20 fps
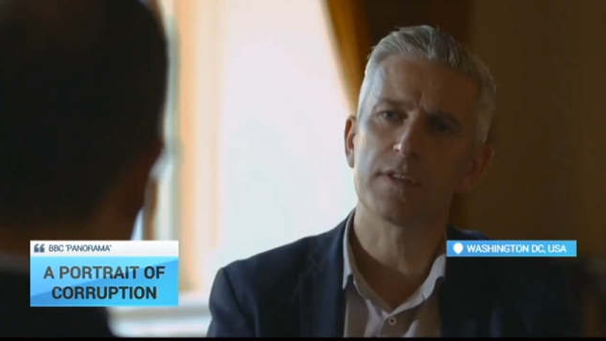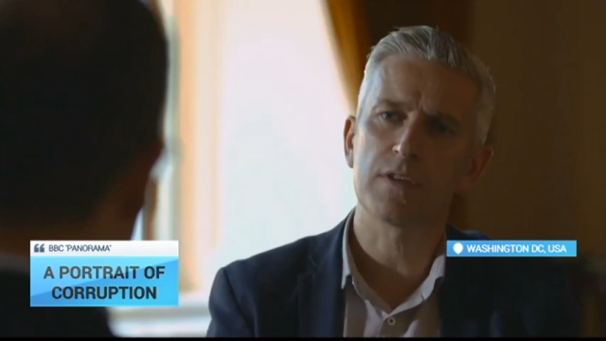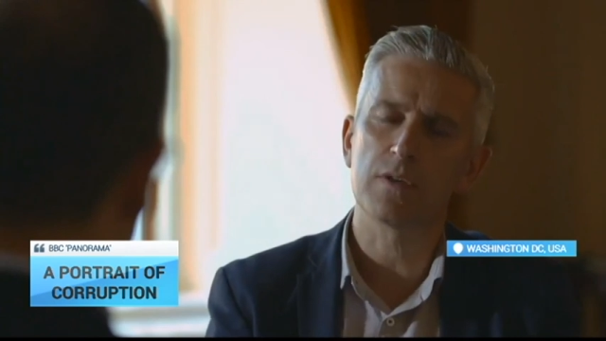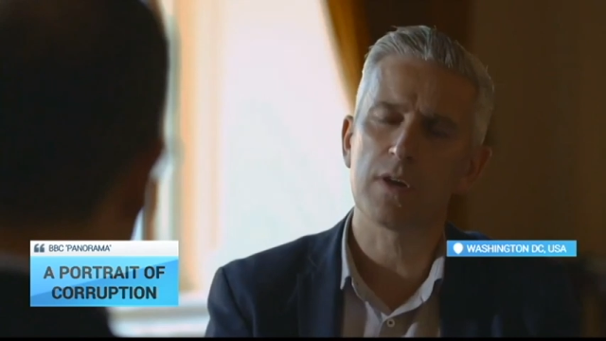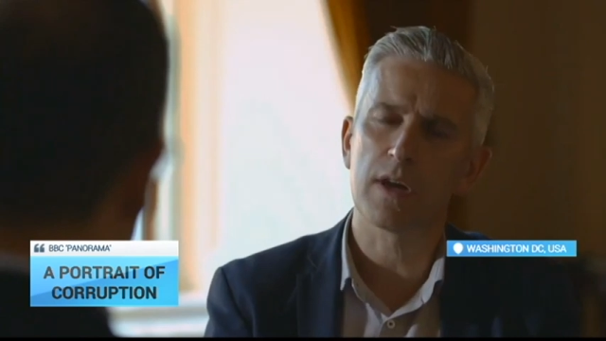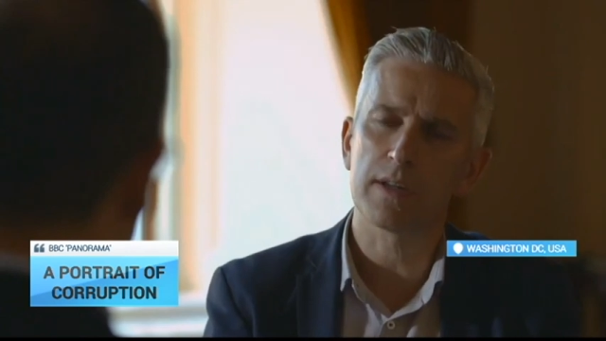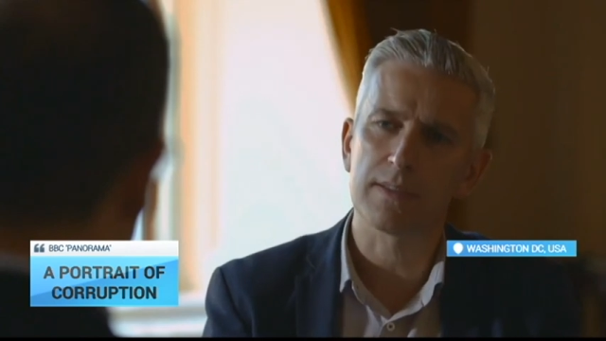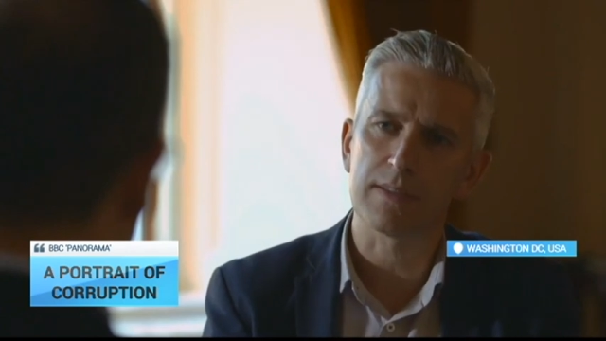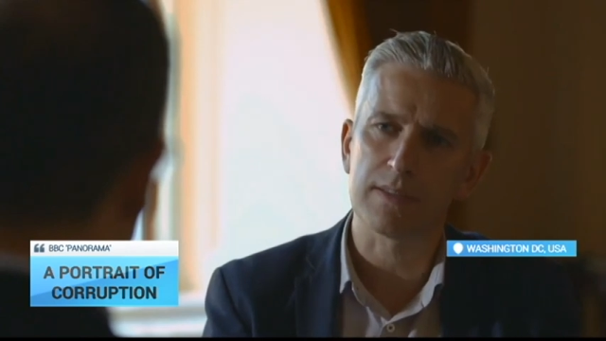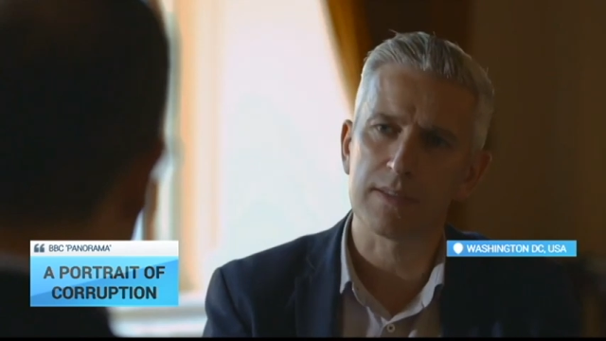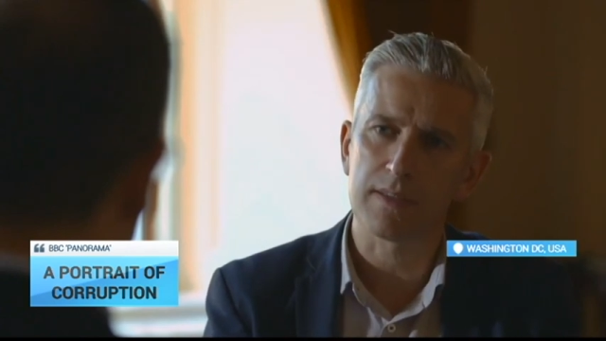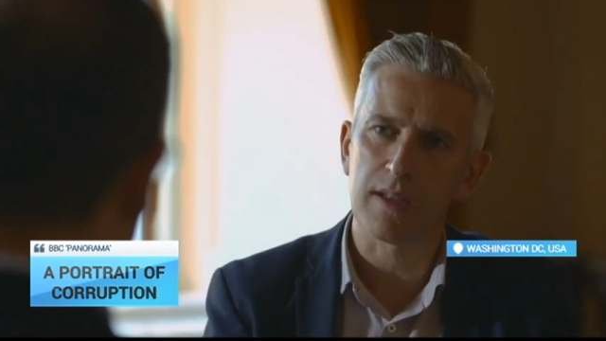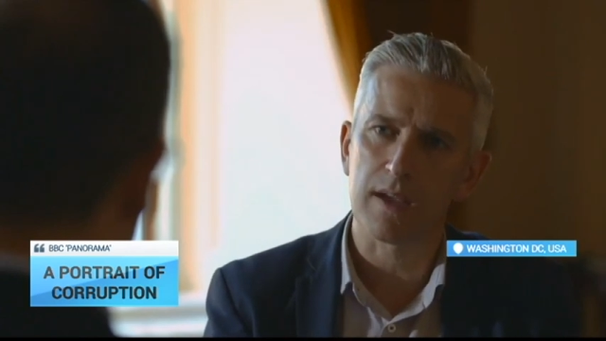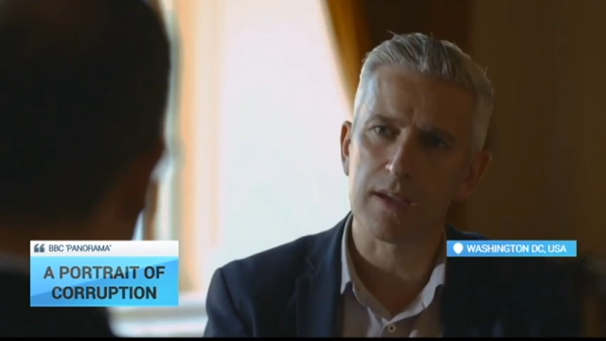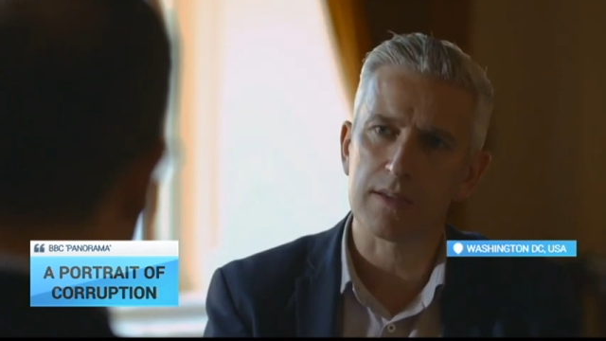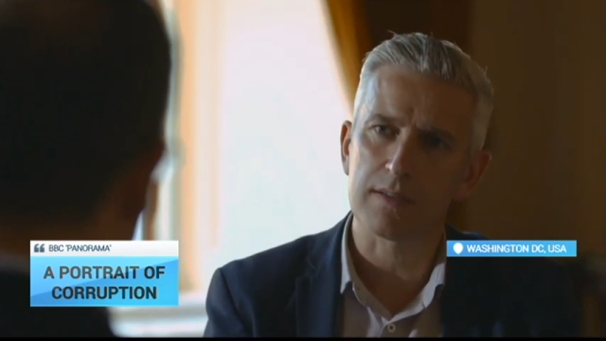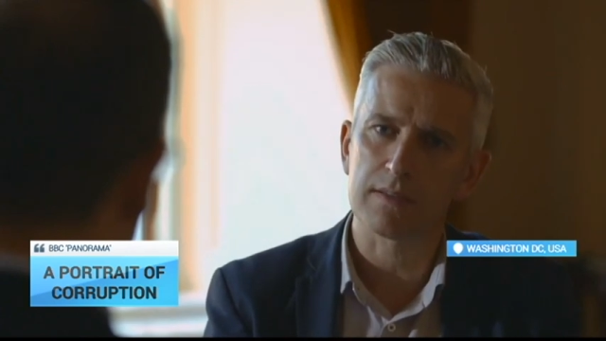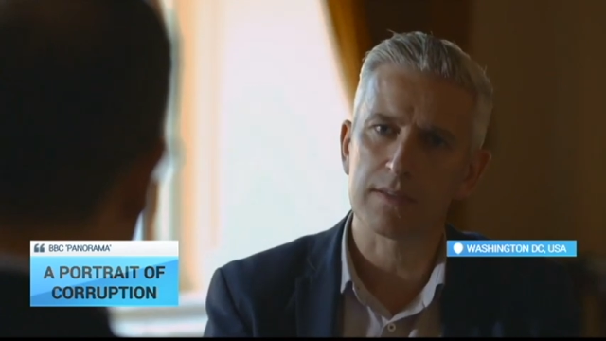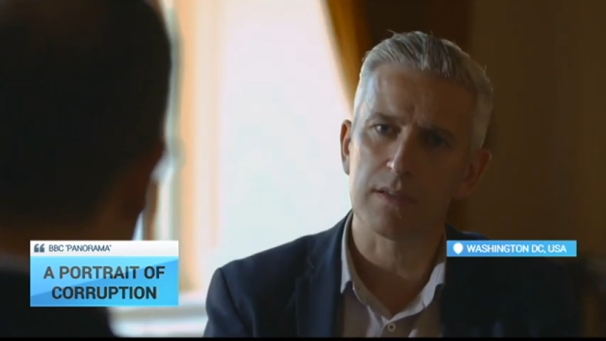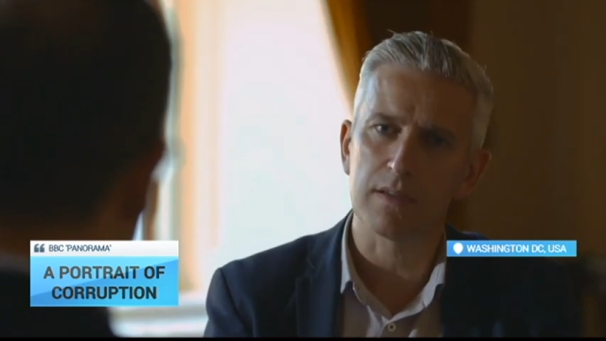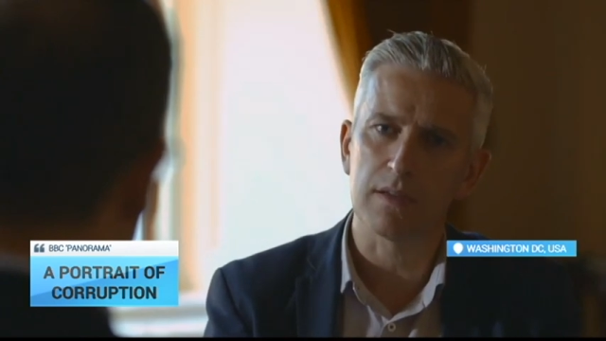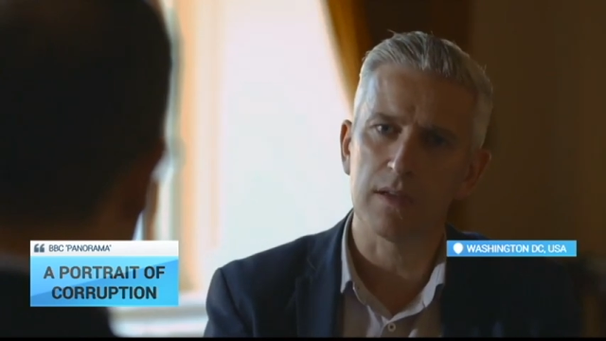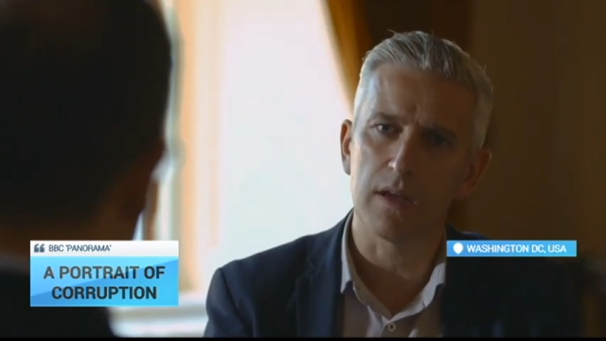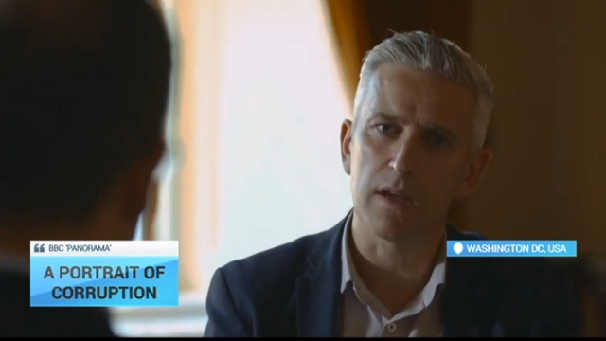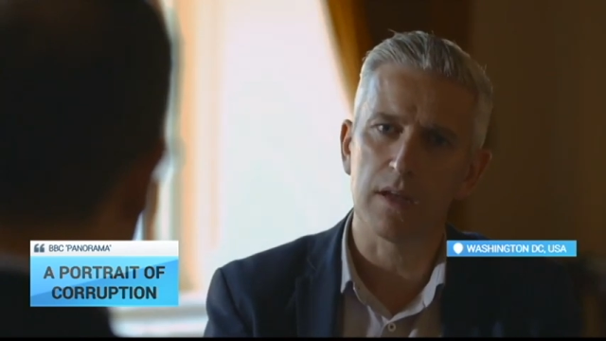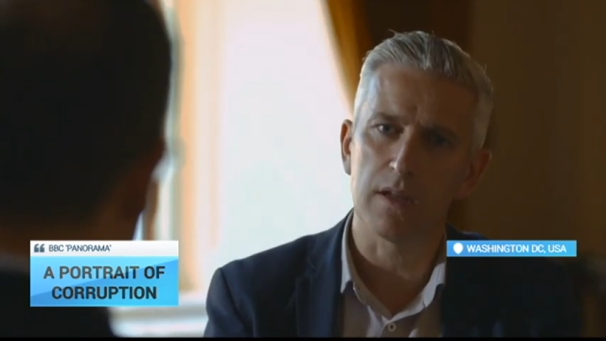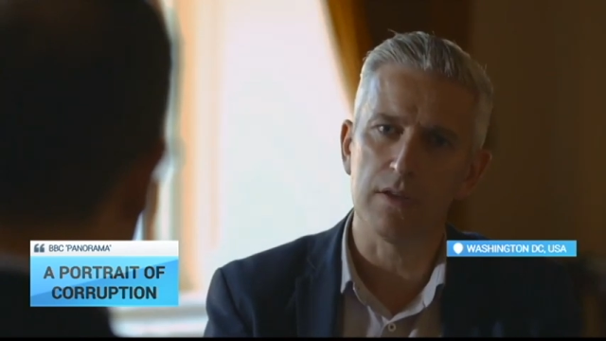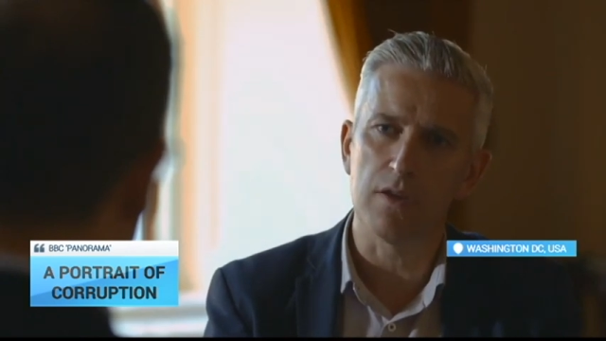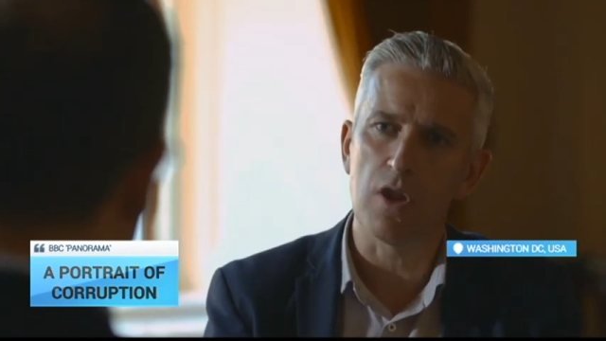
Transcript: the United States uh,